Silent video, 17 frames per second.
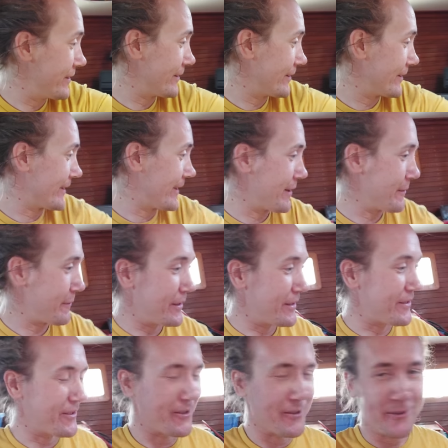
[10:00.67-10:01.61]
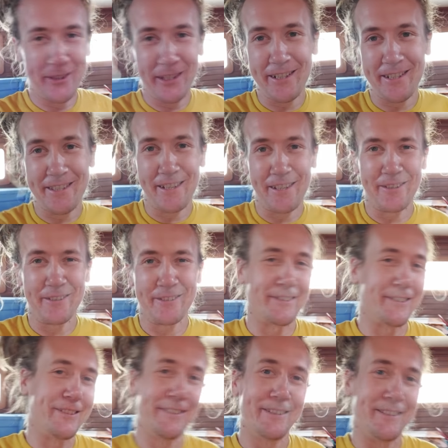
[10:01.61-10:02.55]
all the time and so dusty too.
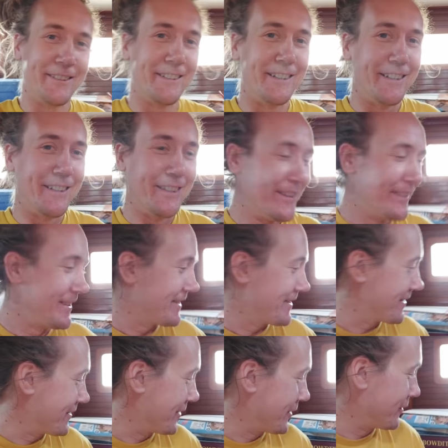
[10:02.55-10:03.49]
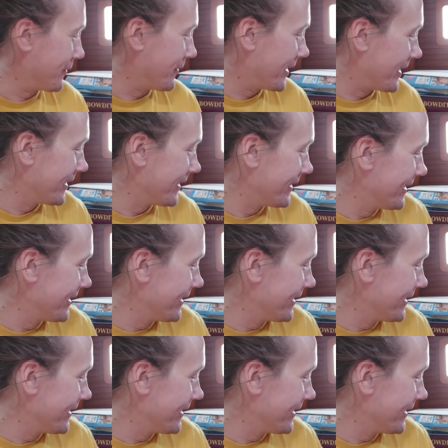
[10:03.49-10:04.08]
Ooh, Sohvi